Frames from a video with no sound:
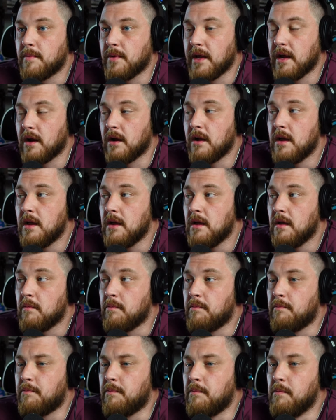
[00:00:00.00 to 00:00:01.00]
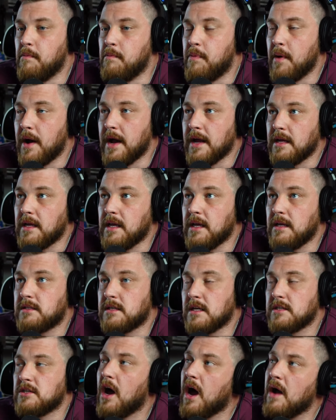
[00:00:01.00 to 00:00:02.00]
player, but he
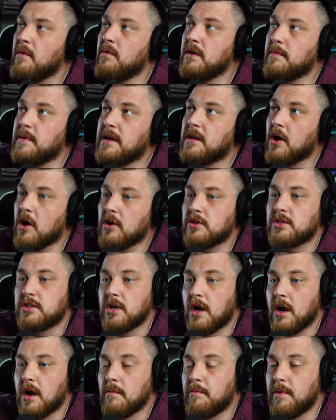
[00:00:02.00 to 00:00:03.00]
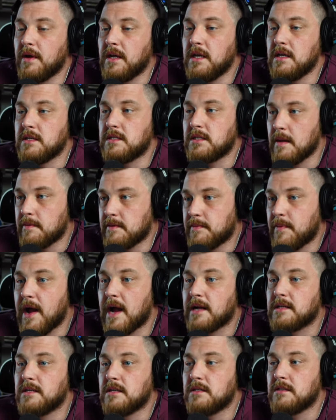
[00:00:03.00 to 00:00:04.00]
says, I want to be an all-star, but he skips
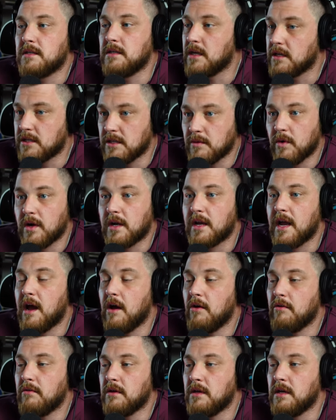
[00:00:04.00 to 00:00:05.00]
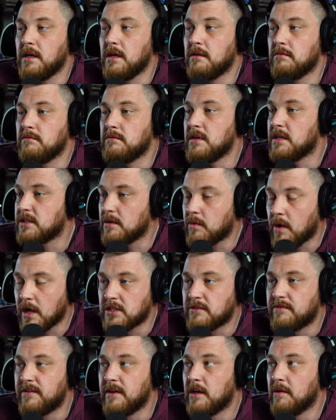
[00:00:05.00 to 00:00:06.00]
practice. He doesn't work out. He doesn't
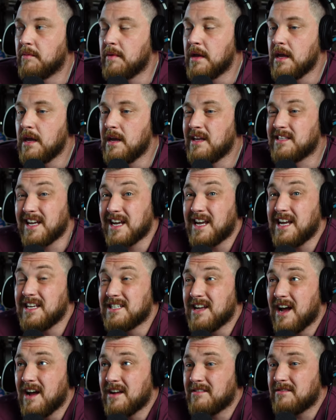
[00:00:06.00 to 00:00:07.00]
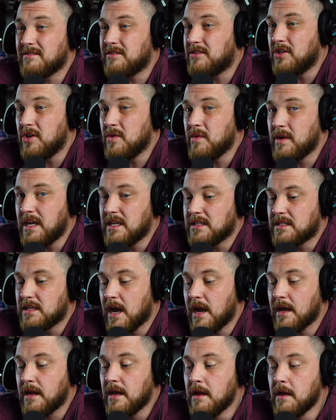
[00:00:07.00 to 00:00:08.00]
watch film. It's like, he's not doing, he's
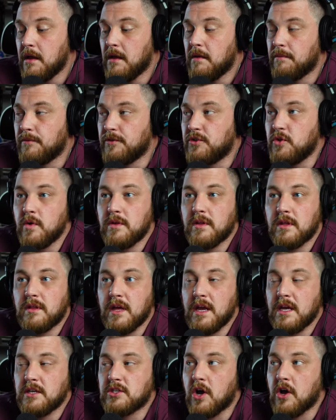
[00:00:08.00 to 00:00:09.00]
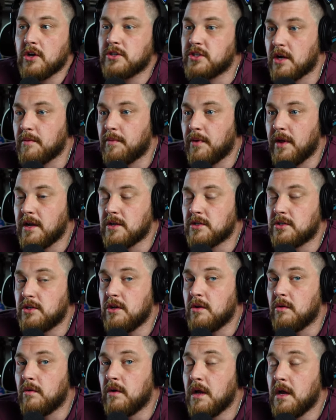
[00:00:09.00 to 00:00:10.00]
not doing the things all-star players
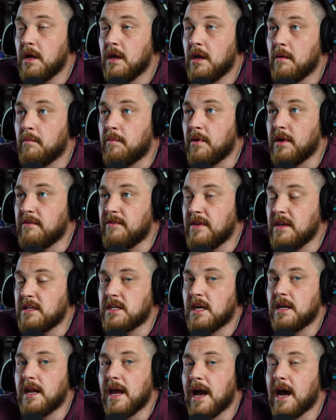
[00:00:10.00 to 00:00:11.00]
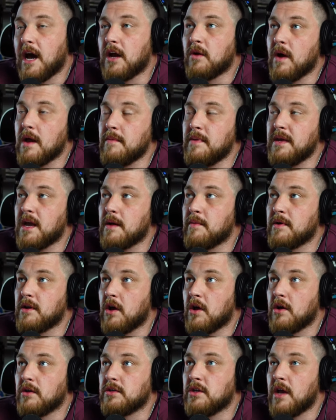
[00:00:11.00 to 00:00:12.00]
do. But if he said, how do I become an
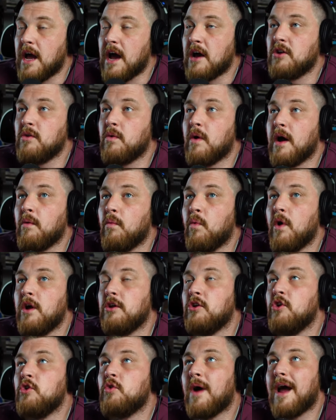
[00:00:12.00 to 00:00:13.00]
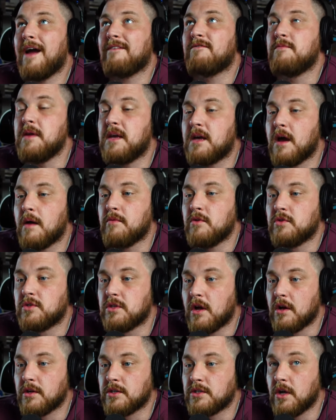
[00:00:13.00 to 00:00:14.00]
all, how do I, what, who do I have to become who's
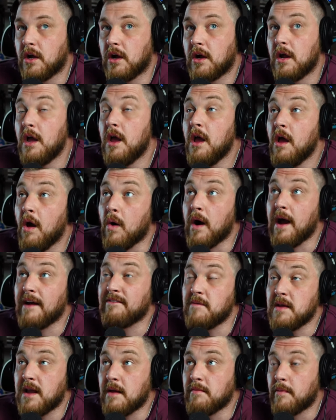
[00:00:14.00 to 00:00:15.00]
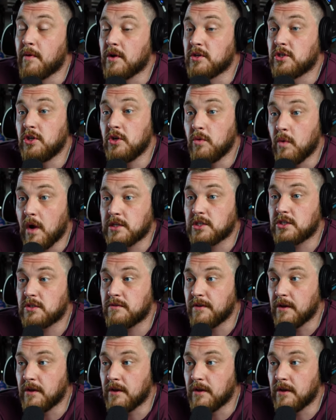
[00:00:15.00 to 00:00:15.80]
an all-star? Oh, I have to become a person who watches